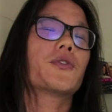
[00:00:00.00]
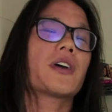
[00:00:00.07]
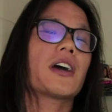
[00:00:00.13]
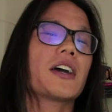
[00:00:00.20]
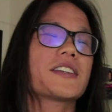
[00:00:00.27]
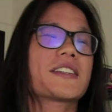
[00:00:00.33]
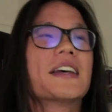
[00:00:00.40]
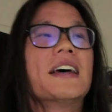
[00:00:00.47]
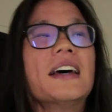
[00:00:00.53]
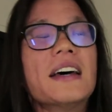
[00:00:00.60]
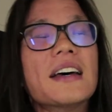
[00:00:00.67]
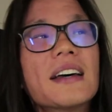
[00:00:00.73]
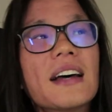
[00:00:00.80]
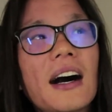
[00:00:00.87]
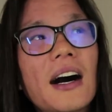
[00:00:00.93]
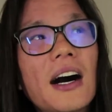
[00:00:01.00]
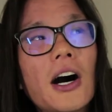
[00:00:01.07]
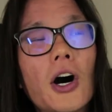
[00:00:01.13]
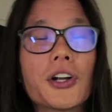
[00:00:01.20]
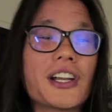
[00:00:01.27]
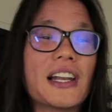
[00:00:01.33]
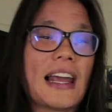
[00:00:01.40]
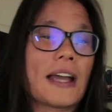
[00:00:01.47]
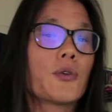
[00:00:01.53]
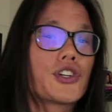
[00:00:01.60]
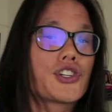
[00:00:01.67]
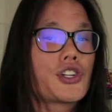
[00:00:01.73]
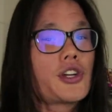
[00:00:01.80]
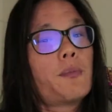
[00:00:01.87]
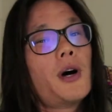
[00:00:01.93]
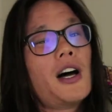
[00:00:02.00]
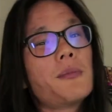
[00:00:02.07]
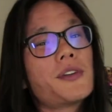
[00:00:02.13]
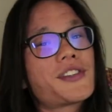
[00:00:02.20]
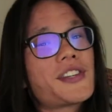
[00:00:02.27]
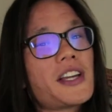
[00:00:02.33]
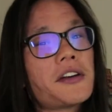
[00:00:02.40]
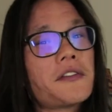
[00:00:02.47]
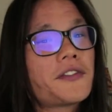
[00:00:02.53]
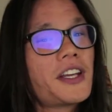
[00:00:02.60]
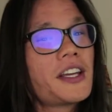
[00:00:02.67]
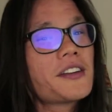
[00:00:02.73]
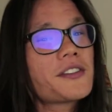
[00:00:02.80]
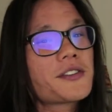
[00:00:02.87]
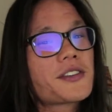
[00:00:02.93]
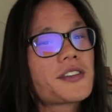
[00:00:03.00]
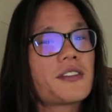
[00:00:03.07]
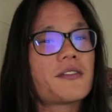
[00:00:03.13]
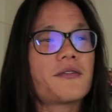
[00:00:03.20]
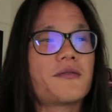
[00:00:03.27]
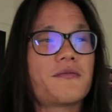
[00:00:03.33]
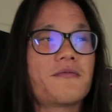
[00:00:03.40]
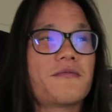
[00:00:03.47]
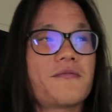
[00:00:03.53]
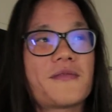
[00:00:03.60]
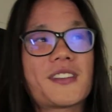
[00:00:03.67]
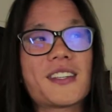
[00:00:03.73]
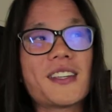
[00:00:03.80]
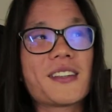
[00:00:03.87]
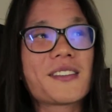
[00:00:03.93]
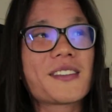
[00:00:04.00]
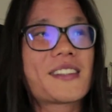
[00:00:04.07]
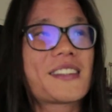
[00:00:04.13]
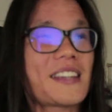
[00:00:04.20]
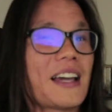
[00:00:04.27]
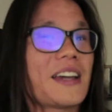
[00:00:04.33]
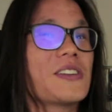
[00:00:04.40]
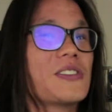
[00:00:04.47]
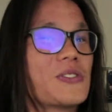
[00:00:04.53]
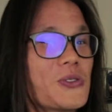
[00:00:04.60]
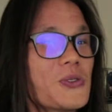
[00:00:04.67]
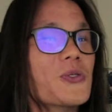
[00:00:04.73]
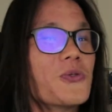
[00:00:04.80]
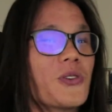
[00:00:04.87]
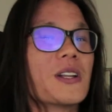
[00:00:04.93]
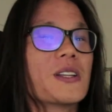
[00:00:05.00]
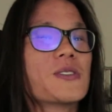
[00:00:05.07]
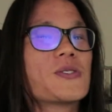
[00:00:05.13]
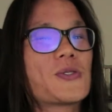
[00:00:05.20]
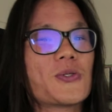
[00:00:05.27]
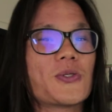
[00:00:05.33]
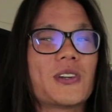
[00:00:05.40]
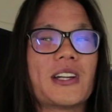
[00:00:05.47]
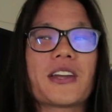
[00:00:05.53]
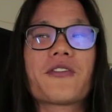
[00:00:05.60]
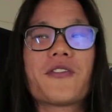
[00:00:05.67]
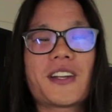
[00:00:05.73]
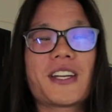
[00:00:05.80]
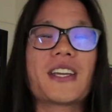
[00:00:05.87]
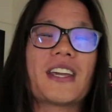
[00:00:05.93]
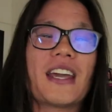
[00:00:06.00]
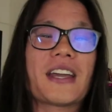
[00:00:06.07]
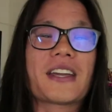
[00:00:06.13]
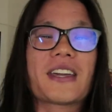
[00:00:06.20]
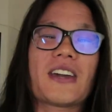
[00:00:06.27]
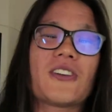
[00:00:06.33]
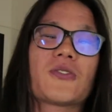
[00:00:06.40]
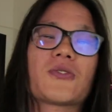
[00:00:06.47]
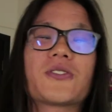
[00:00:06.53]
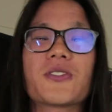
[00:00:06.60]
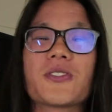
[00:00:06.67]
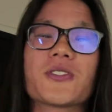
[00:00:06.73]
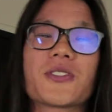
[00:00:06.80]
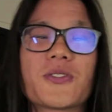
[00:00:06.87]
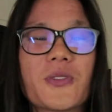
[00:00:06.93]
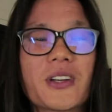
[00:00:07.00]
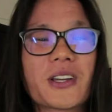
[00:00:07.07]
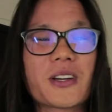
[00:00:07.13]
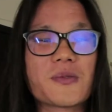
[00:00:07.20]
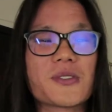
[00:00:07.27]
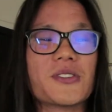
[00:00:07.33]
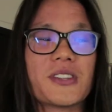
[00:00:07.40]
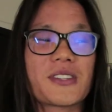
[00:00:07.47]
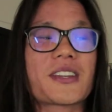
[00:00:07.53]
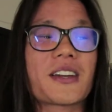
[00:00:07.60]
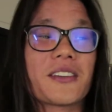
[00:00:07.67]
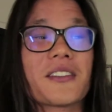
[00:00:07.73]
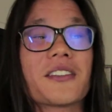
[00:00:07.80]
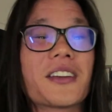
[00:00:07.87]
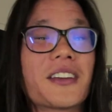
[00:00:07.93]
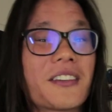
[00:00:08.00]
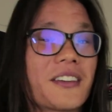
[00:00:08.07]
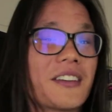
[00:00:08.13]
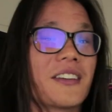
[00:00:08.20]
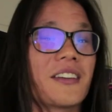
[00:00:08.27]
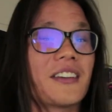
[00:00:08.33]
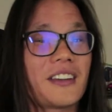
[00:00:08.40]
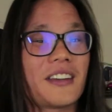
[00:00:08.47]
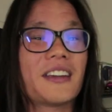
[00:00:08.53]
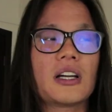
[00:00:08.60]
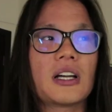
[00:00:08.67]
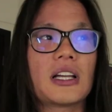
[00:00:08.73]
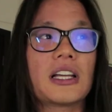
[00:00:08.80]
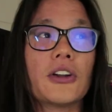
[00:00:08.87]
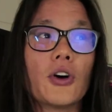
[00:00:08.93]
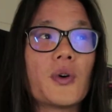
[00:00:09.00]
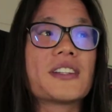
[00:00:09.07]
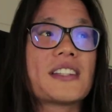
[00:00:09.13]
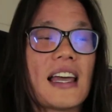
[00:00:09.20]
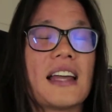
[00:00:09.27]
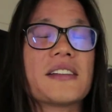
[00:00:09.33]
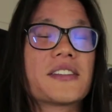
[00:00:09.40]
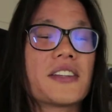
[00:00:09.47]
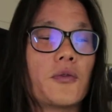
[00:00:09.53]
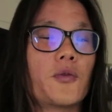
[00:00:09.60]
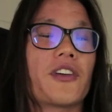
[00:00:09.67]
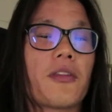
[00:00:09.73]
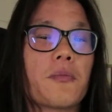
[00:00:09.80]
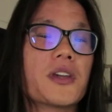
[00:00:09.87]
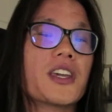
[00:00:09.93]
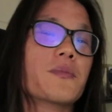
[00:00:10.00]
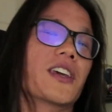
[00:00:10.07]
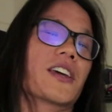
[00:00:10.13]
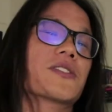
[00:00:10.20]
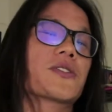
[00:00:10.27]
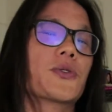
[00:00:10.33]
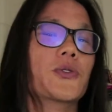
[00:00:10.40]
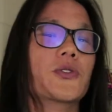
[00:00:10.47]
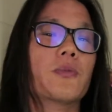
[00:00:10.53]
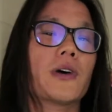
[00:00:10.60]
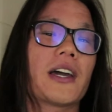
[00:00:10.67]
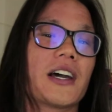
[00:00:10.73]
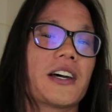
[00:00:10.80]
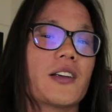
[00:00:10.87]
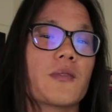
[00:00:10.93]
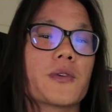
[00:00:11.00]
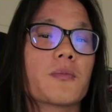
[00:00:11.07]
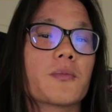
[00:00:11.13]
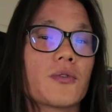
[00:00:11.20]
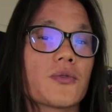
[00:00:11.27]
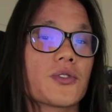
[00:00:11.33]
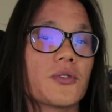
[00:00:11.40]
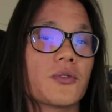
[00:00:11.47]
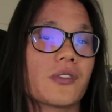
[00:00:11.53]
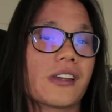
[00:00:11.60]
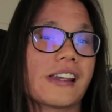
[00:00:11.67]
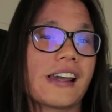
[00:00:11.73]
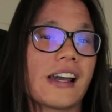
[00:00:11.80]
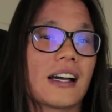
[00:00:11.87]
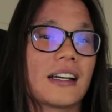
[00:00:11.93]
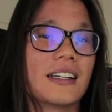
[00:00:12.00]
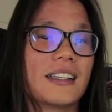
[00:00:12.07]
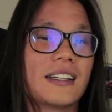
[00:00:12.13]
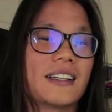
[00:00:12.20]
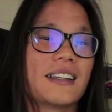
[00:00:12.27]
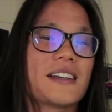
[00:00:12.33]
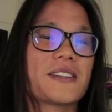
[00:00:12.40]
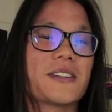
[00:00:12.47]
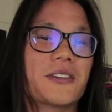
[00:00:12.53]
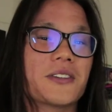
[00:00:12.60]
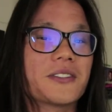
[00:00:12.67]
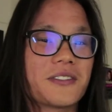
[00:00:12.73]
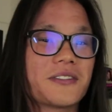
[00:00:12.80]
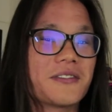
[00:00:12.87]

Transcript: you guys on the language department side of things, since I do run into like funny encounters when it comes to this kind of thing. It always ends up with me being schooled by other people, so yeah, still.